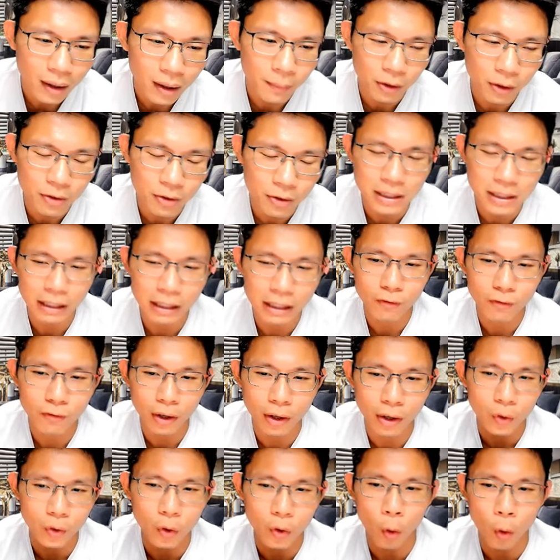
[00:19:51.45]
Because if
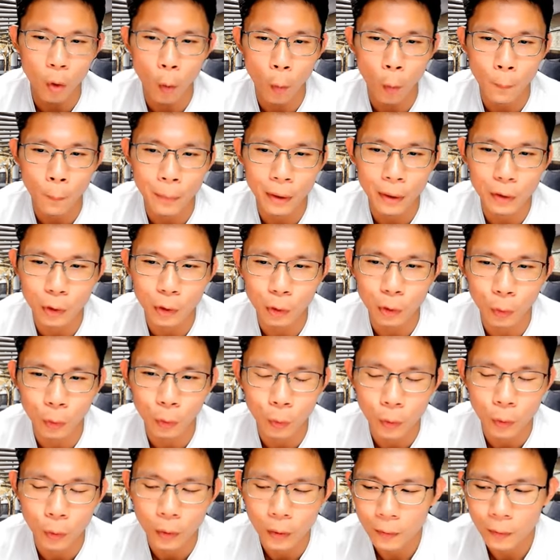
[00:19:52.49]
you're not open to